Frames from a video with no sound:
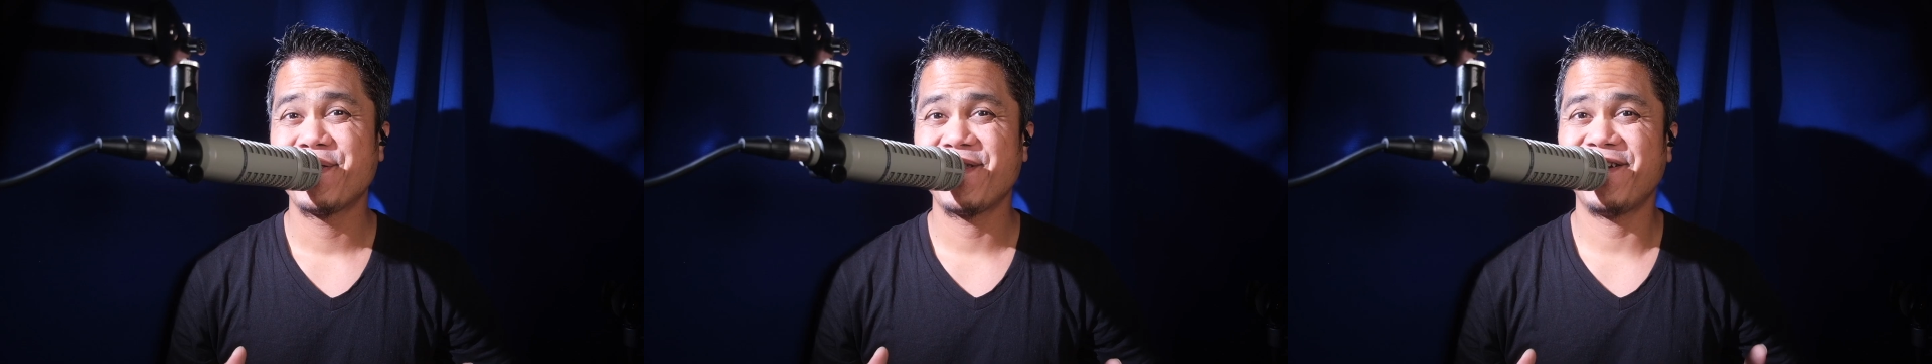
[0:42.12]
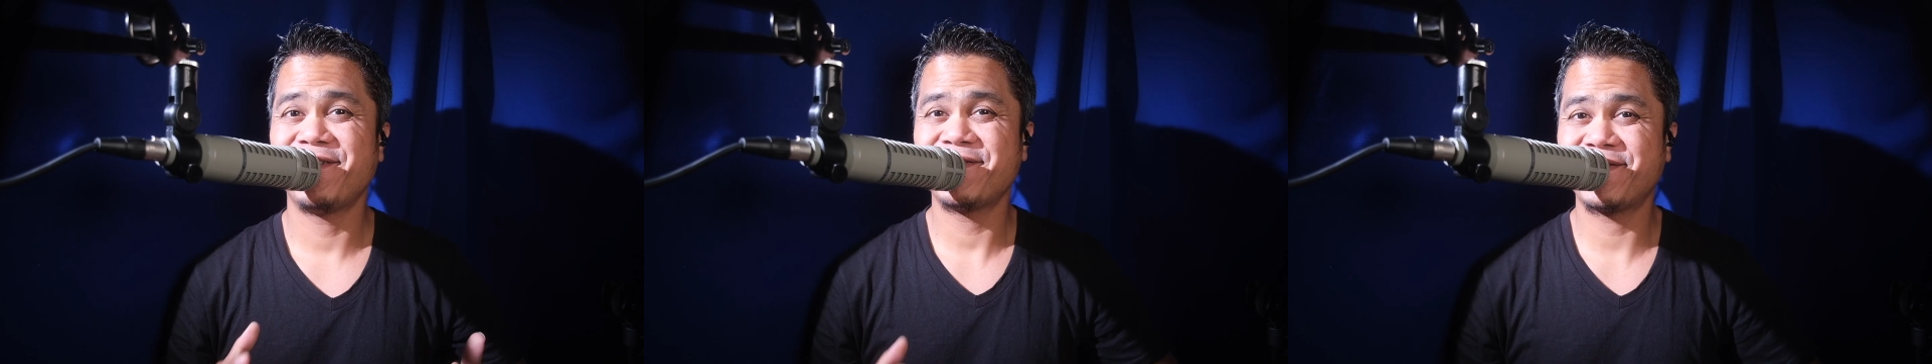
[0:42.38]

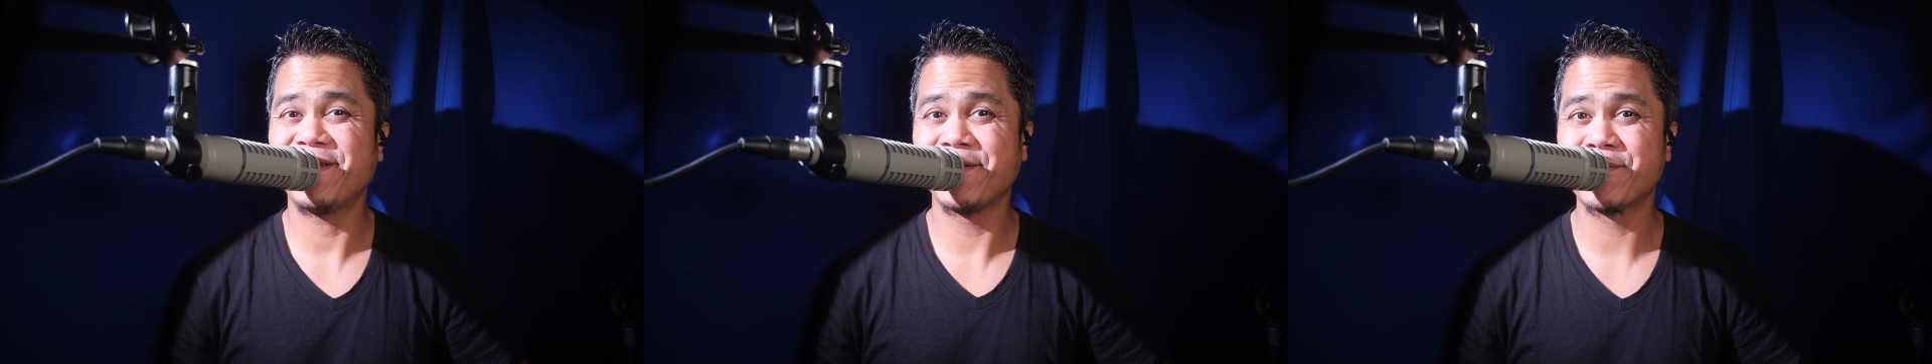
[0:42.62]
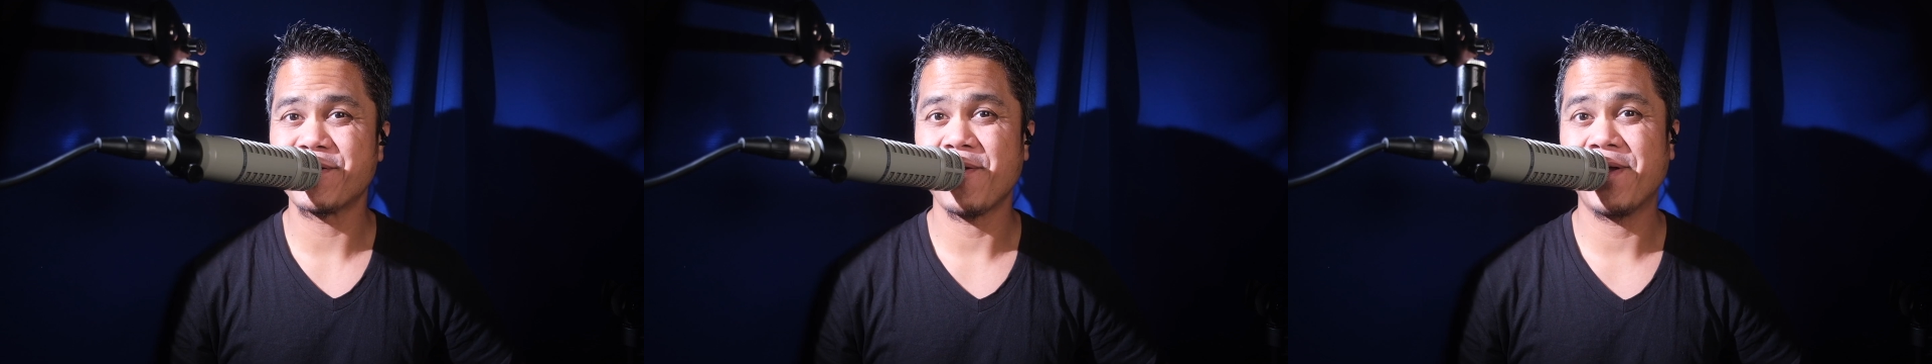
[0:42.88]
There are still
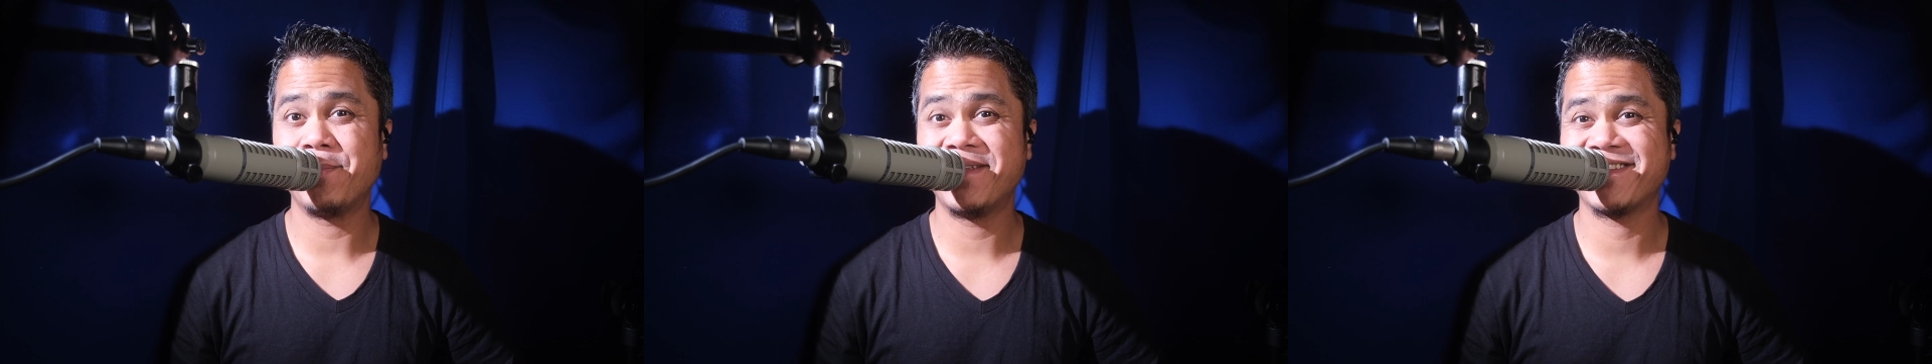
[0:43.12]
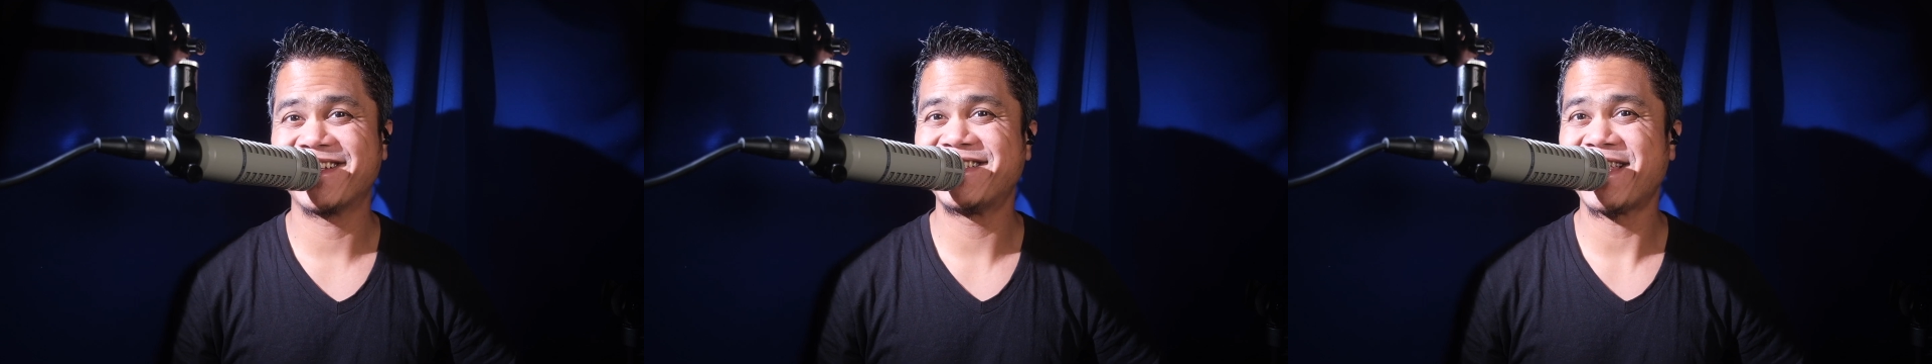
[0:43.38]
growing
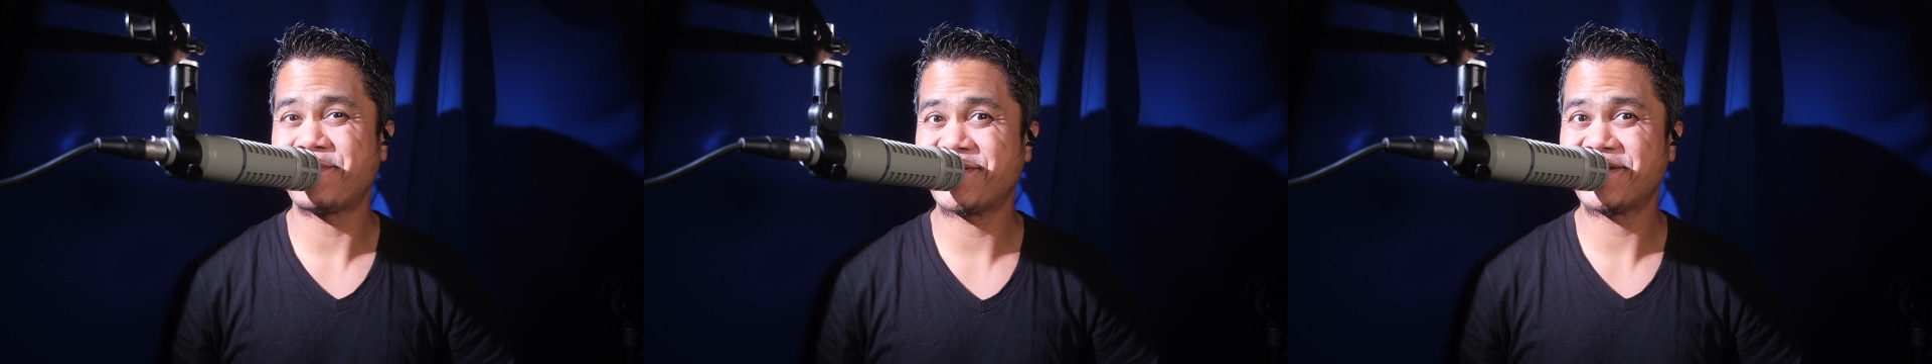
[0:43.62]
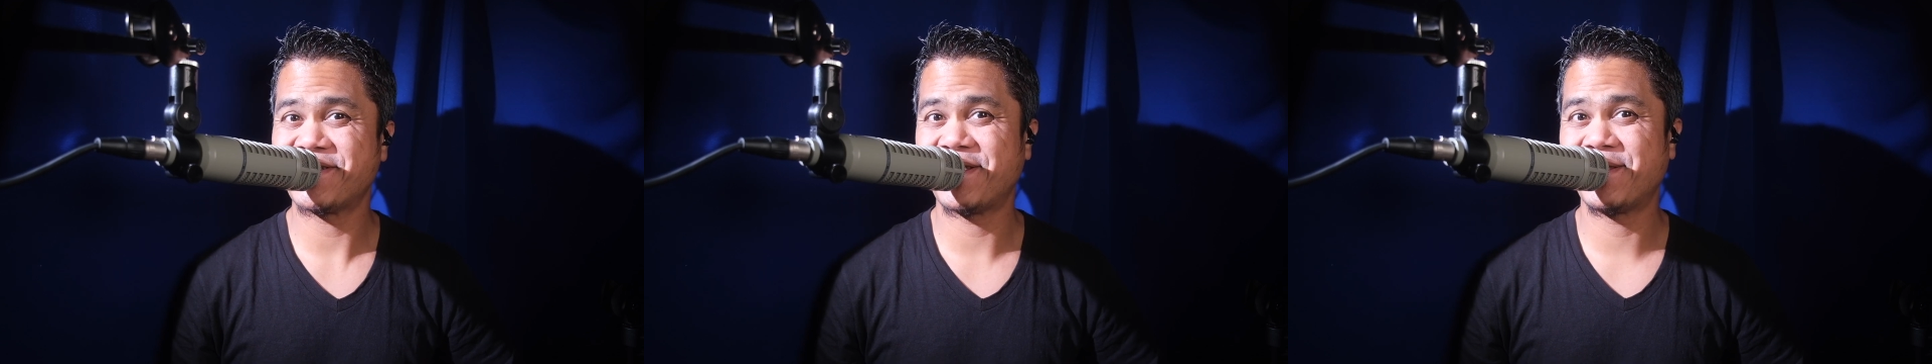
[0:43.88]

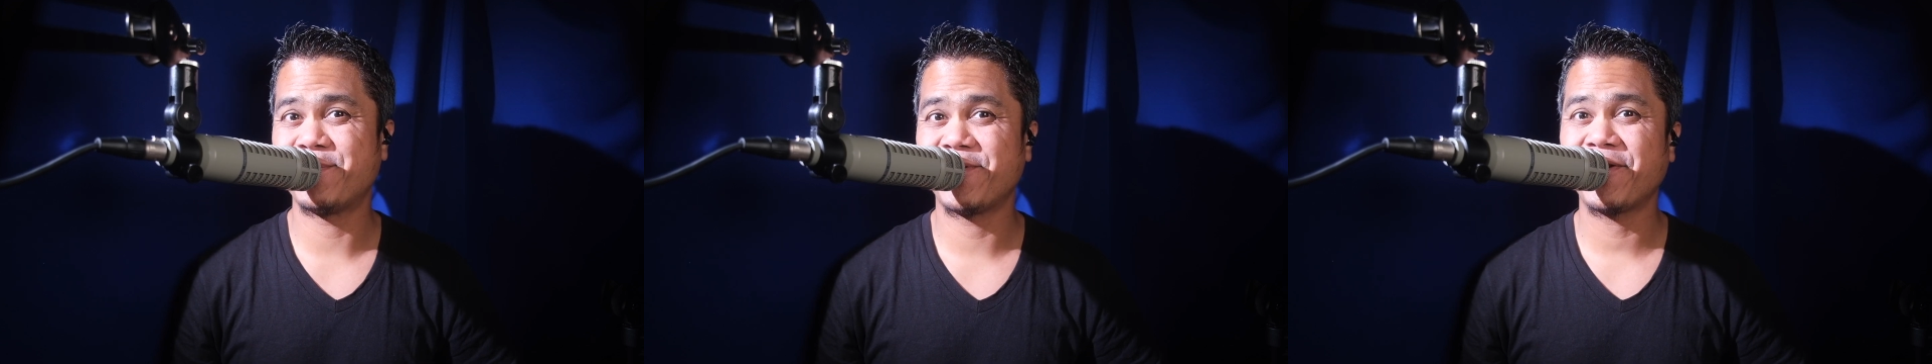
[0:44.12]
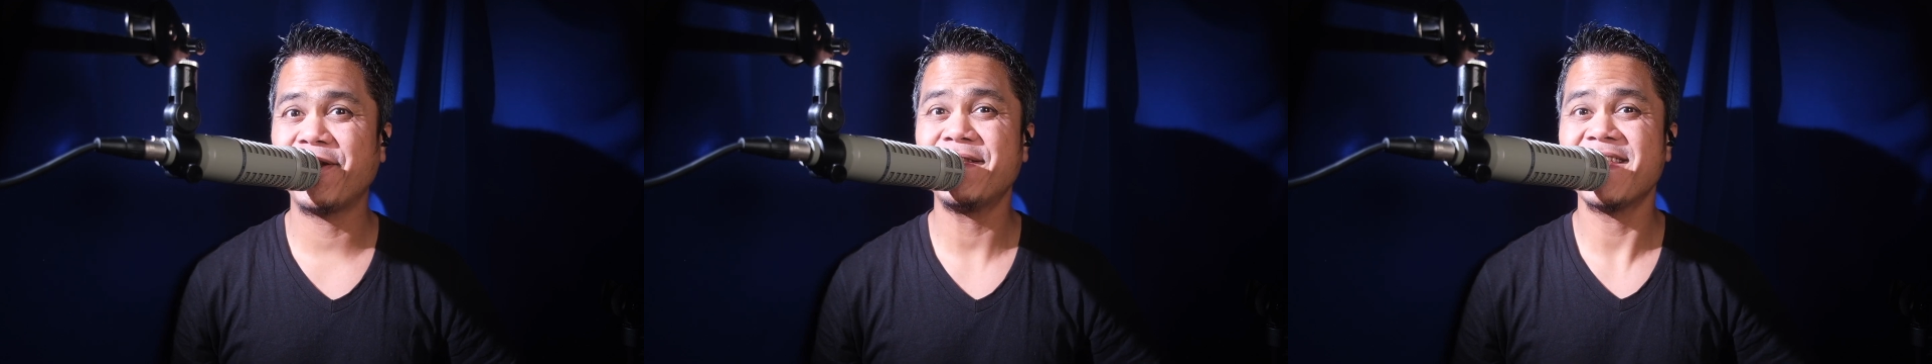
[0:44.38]
misconceptions in the
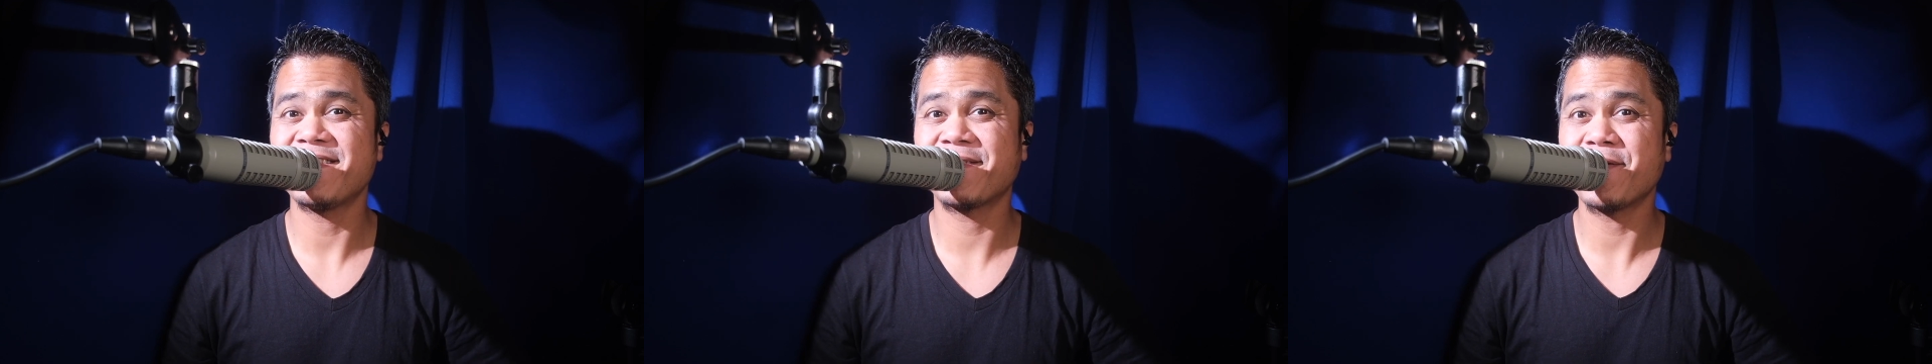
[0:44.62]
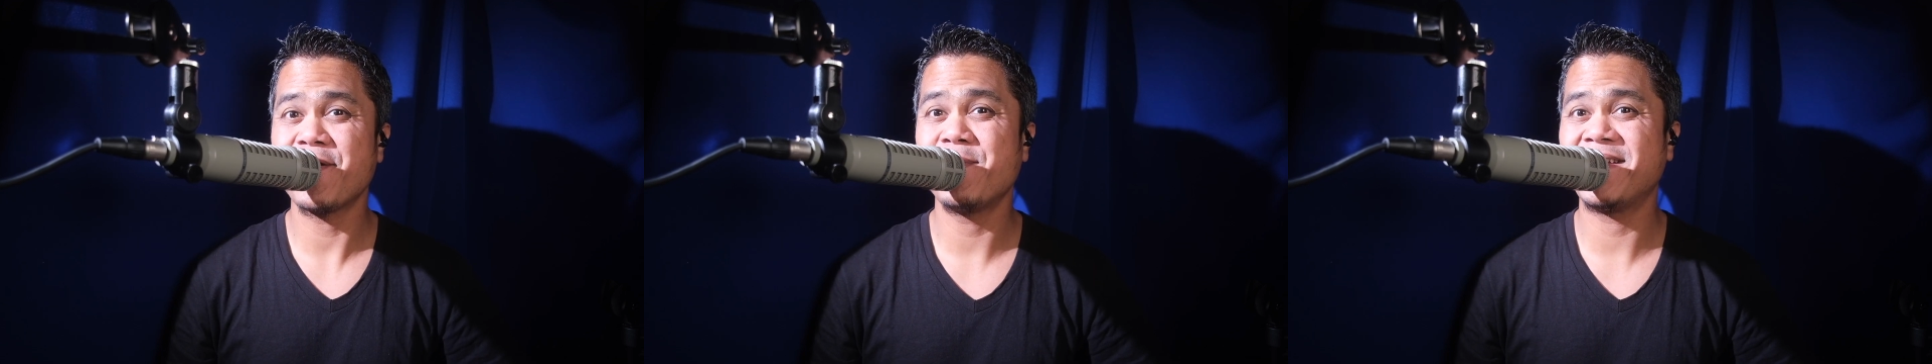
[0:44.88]
market that Scrum